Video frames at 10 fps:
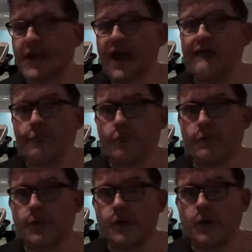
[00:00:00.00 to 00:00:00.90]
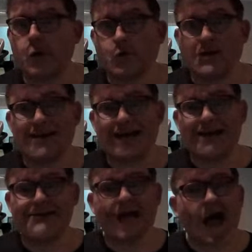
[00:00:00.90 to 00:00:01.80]
platform, which at
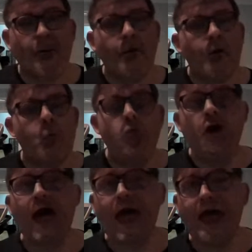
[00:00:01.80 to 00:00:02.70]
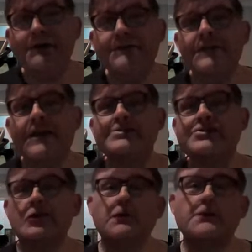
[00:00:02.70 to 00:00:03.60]
the time was heads and
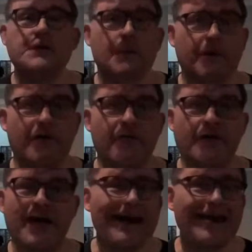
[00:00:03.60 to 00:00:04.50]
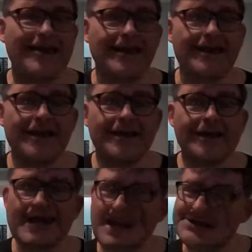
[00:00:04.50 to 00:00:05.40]
shoulders above anything
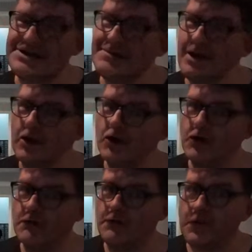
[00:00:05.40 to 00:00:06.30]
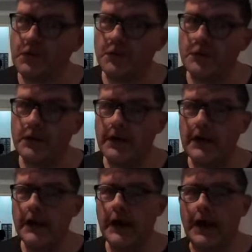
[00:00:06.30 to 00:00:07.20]
that HTML could do.
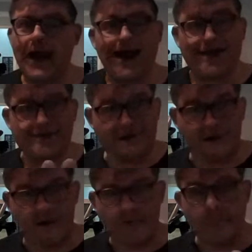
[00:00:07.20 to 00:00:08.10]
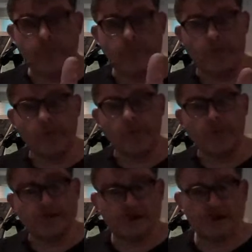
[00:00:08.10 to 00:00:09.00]
At the time, don't
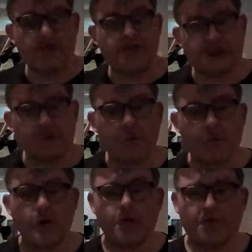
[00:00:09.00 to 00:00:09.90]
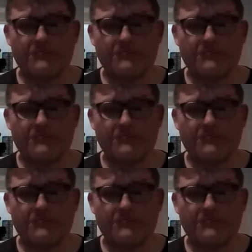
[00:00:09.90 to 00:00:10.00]
start the flame war.